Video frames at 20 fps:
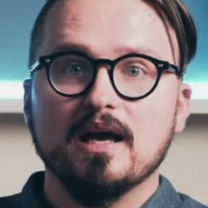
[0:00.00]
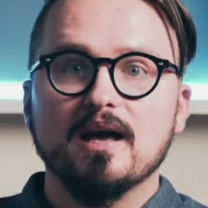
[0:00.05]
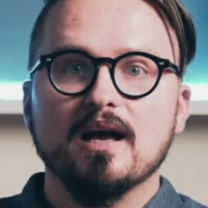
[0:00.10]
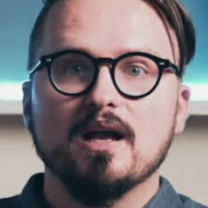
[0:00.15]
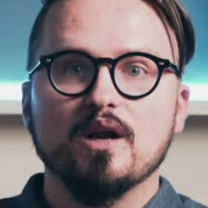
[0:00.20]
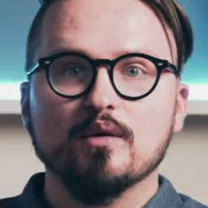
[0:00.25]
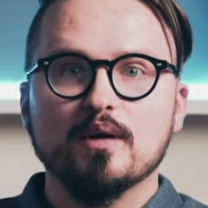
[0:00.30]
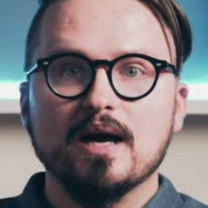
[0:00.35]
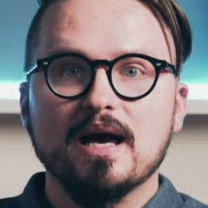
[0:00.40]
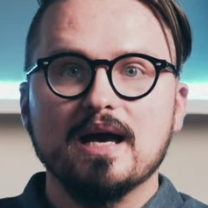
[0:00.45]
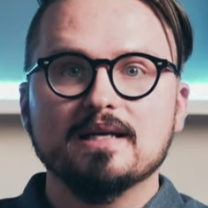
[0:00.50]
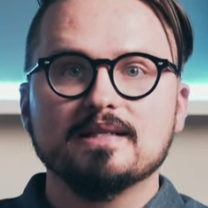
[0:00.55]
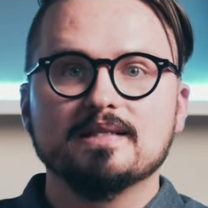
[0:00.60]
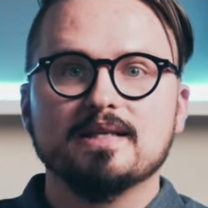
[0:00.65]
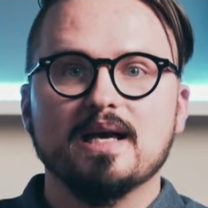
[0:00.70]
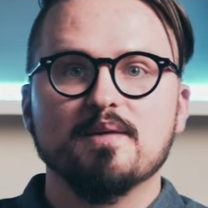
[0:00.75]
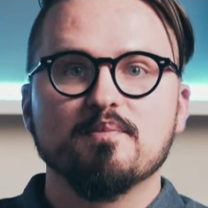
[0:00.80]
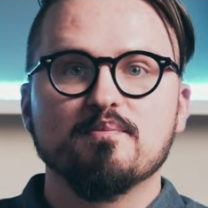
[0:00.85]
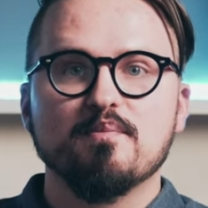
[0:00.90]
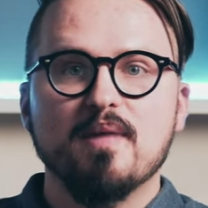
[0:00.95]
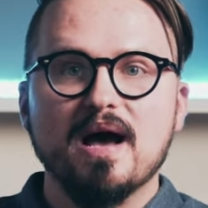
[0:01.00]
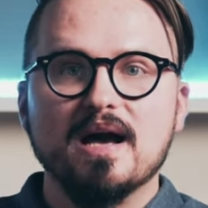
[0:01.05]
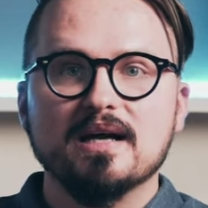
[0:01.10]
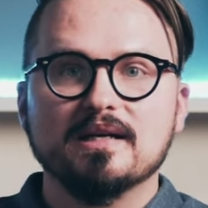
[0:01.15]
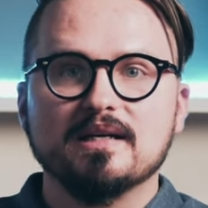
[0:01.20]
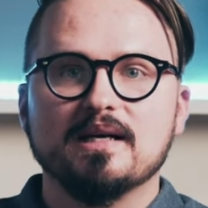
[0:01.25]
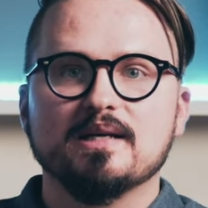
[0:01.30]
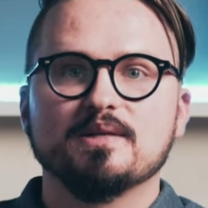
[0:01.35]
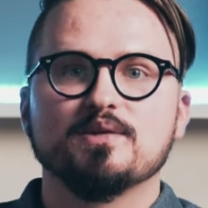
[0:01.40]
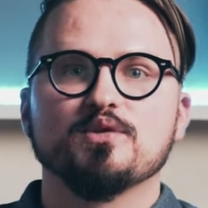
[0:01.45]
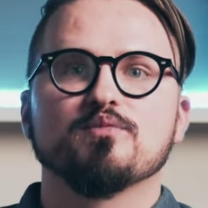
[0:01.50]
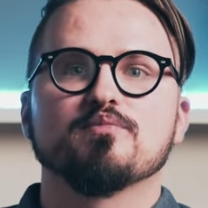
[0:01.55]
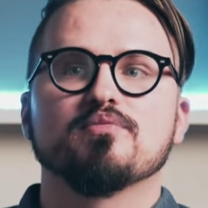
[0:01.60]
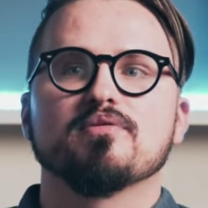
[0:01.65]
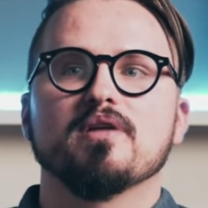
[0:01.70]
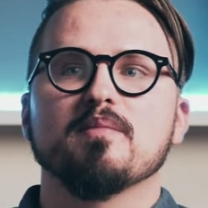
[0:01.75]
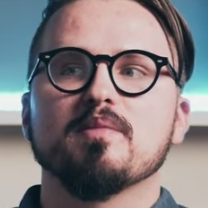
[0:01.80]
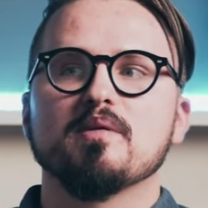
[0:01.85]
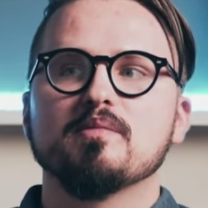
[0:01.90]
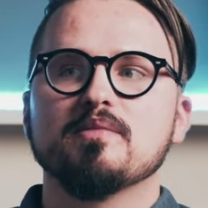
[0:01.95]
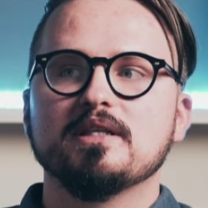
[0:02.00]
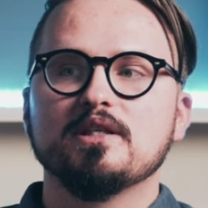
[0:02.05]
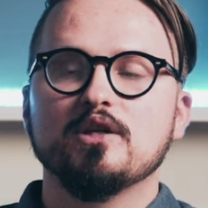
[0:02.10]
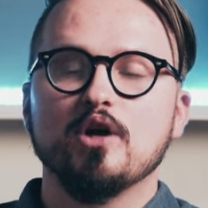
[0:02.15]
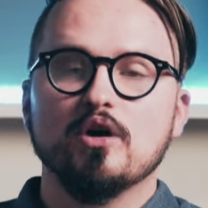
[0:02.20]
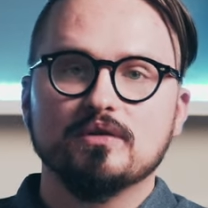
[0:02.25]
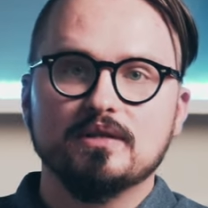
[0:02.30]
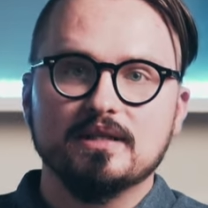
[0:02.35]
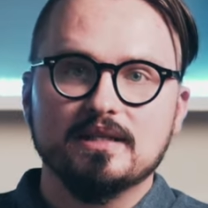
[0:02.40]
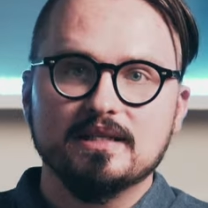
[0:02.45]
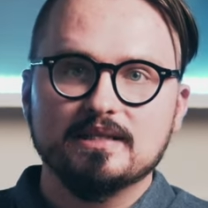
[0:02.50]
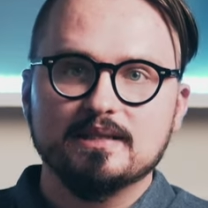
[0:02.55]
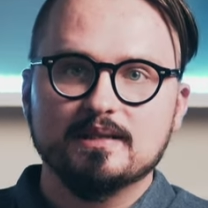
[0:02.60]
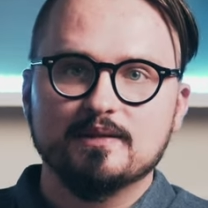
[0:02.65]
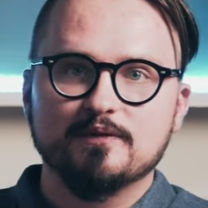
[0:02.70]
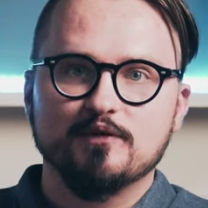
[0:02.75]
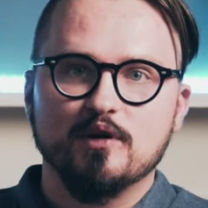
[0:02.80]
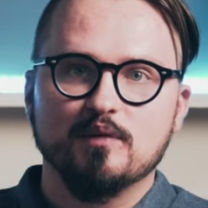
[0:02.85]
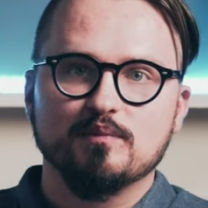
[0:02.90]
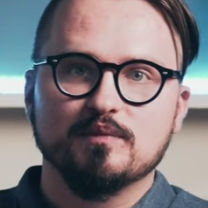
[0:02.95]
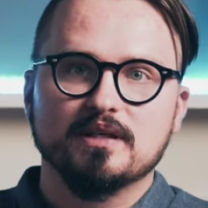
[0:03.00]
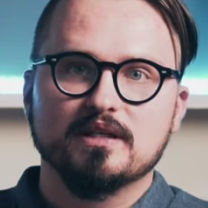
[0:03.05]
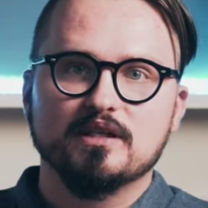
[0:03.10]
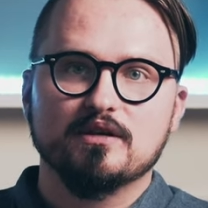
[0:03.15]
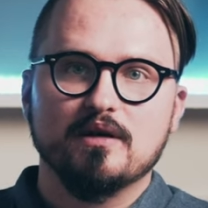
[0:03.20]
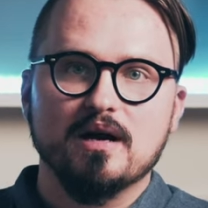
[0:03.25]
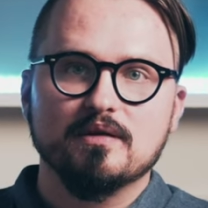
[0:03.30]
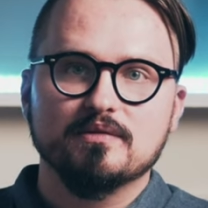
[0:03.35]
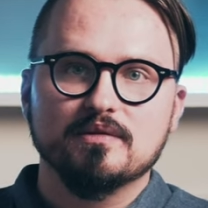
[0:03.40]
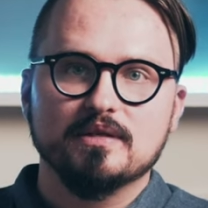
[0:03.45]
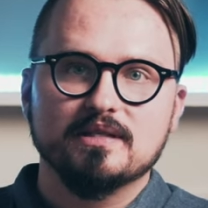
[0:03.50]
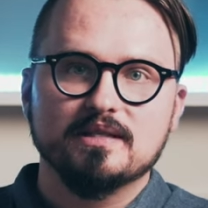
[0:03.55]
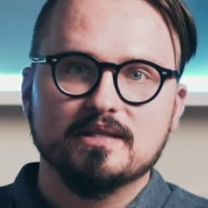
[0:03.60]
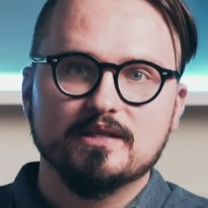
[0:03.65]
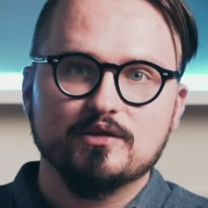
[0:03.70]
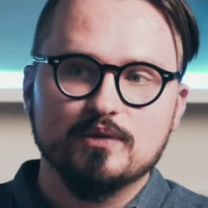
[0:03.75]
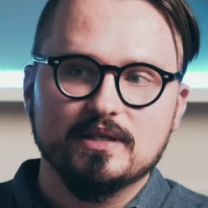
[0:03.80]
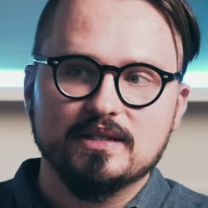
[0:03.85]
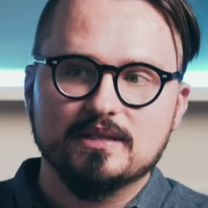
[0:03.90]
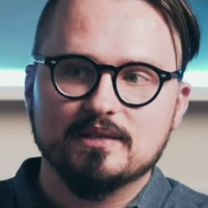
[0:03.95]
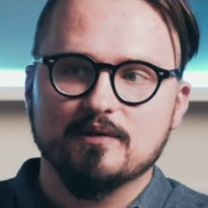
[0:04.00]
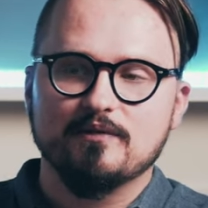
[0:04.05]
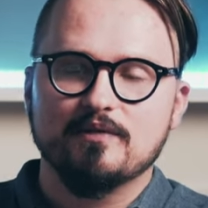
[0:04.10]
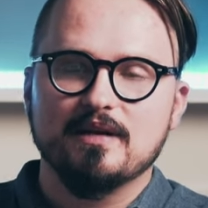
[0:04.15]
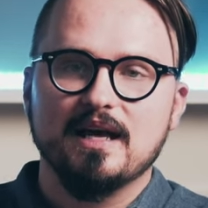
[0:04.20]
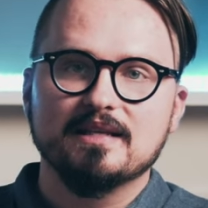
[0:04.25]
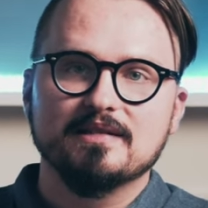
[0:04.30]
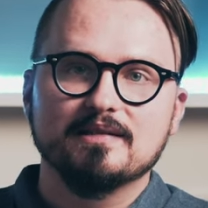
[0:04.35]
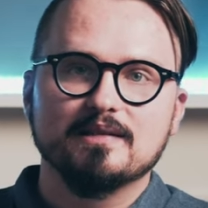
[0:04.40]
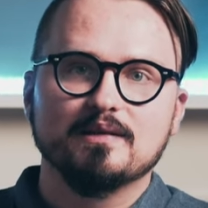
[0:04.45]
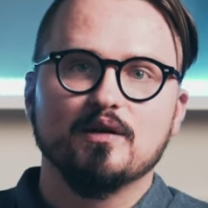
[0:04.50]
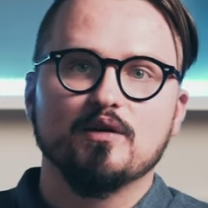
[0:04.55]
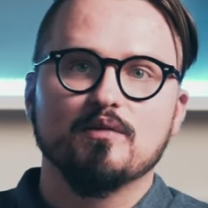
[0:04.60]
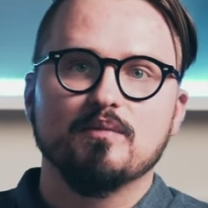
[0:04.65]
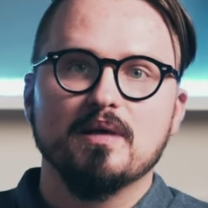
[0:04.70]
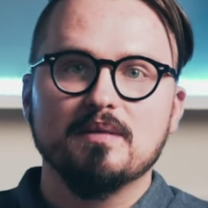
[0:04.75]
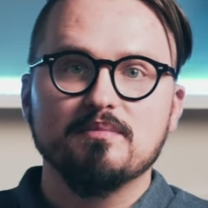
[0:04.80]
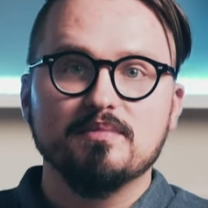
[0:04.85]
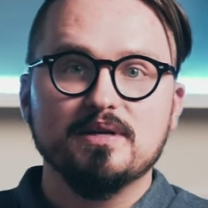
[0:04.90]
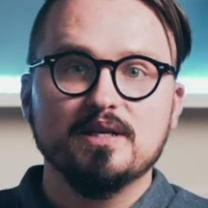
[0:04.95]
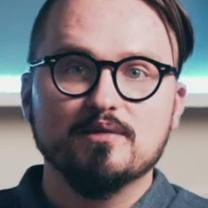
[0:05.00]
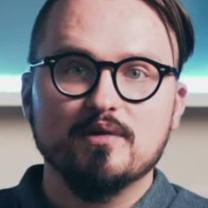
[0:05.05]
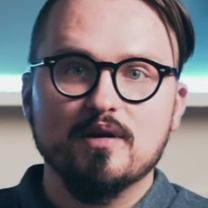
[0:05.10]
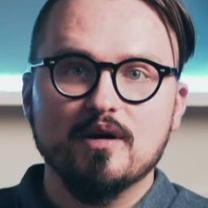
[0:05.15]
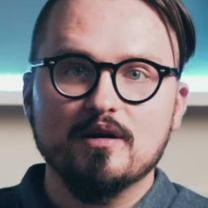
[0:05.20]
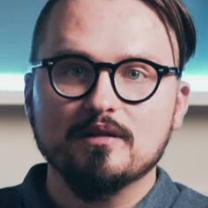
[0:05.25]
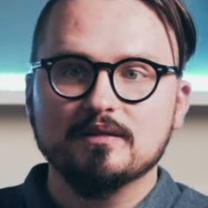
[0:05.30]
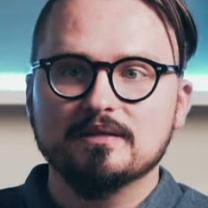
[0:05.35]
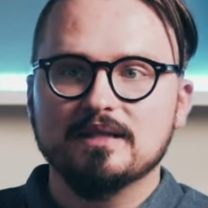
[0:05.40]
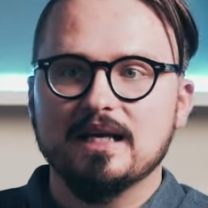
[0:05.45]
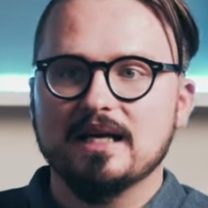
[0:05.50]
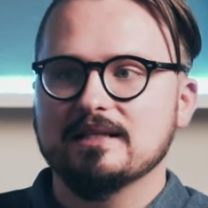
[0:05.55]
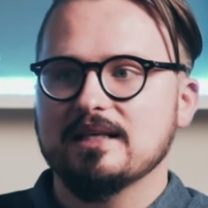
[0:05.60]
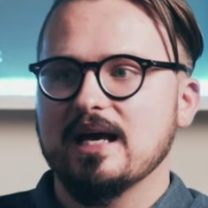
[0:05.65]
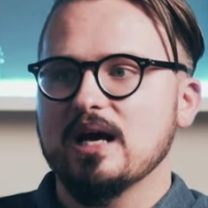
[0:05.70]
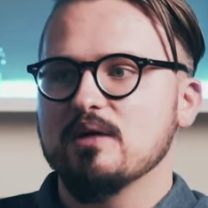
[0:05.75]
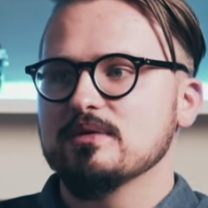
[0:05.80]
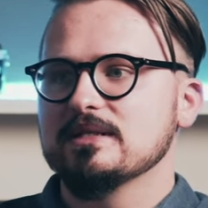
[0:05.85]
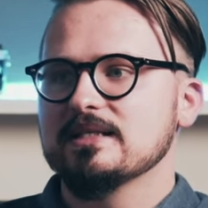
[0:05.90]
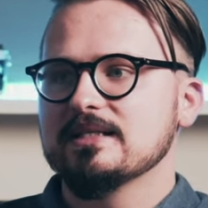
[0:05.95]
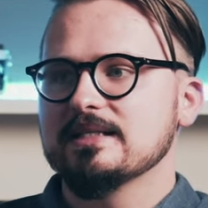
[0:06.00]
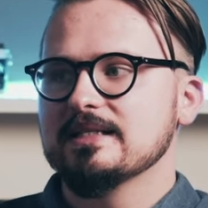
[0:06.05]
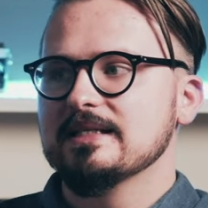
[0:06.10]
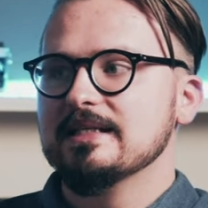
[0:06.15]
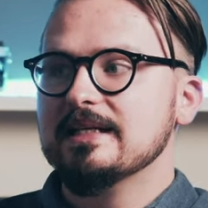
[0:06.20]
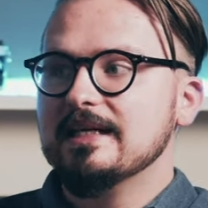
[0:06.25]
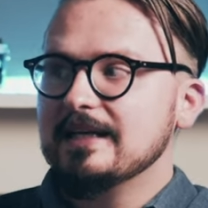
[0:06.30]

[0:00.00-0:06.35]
Hello guys, I'm back as you probably noticed from the crowded streets of London on my b-roll that I was